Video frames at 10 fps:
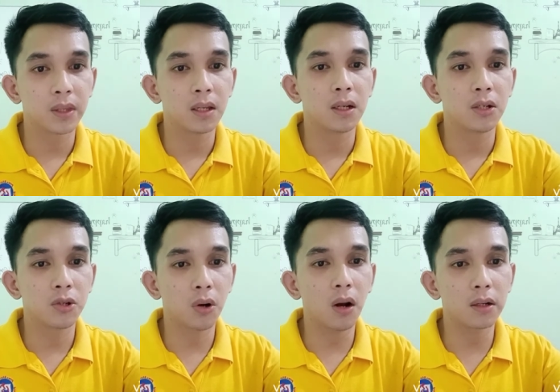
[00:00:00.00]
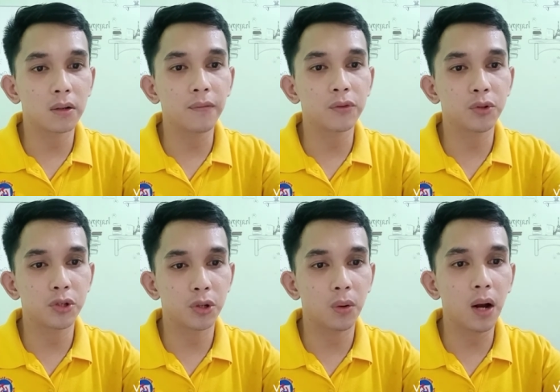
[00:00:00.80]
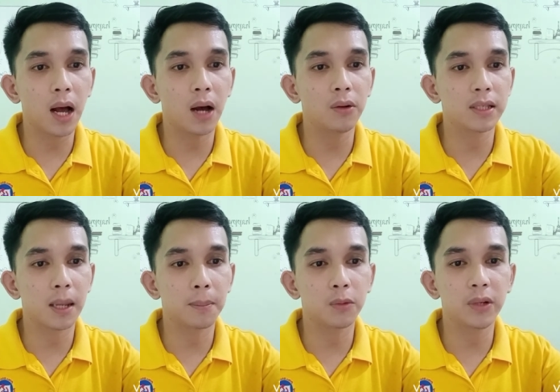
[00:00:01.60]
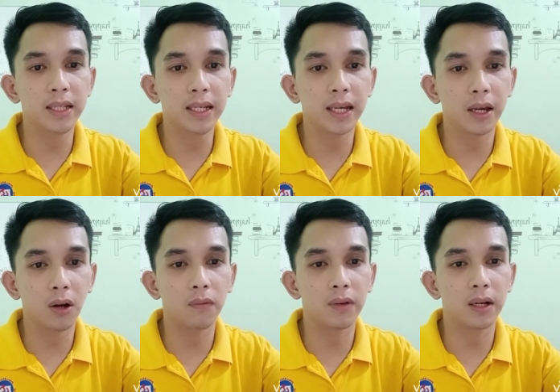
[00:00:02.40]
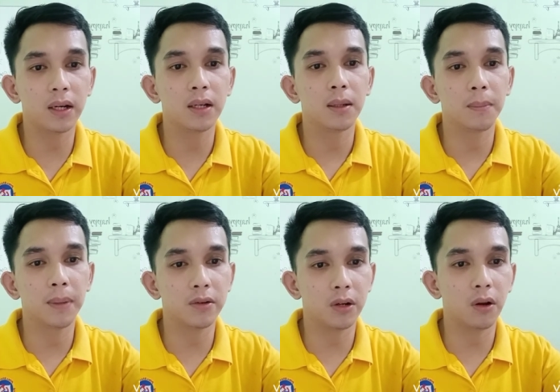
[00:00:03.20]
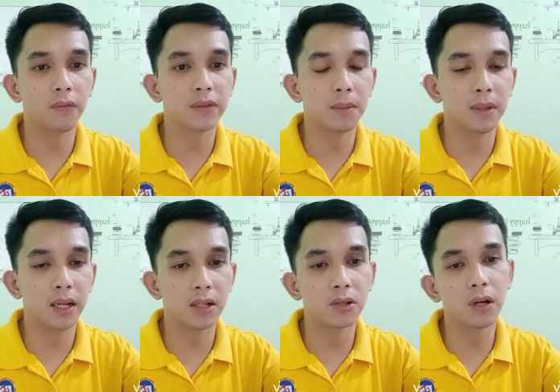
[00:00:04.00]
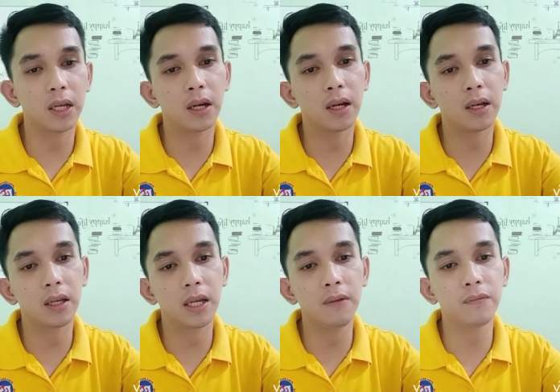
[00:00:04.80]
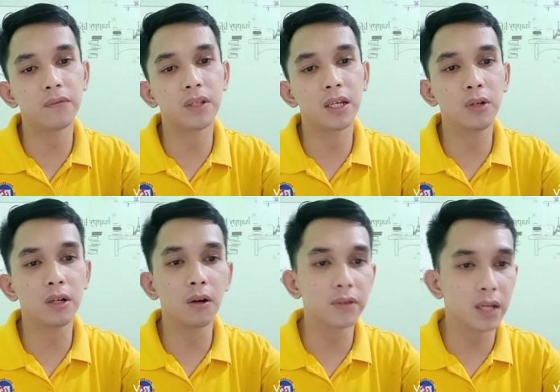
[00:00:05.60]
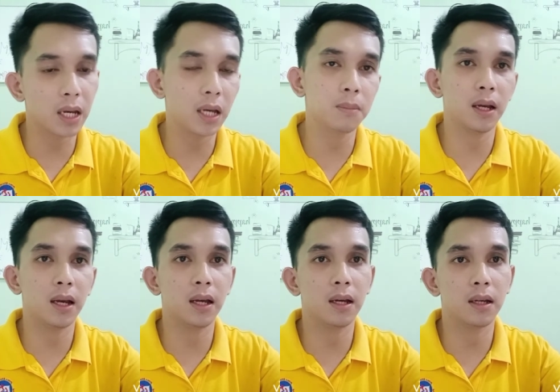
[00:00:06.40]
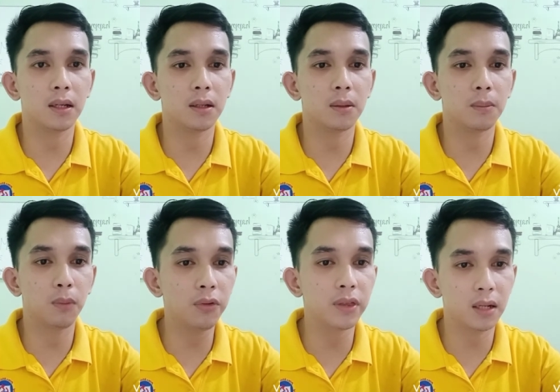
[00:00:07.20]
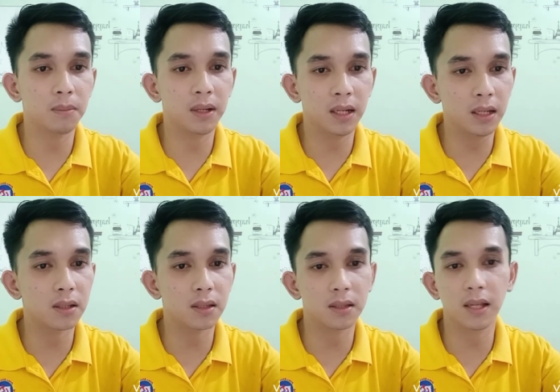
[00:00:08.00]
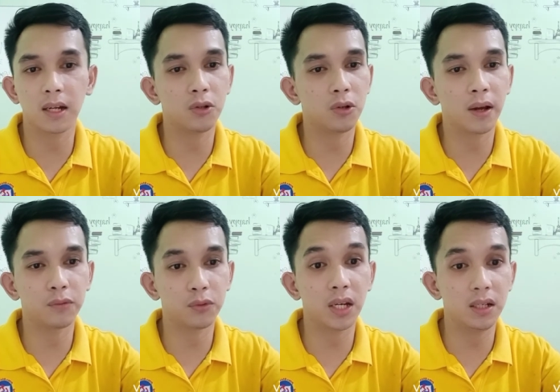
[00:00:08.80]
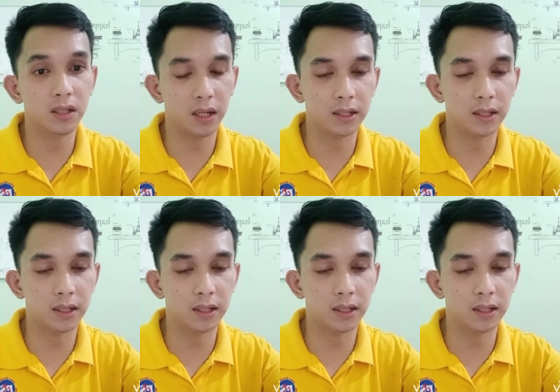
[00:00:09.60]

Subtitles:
Draw a graph to show how the sample will decay over a period of 10 minutes. So if the unit of time that both in minutes, then you don't have to change it.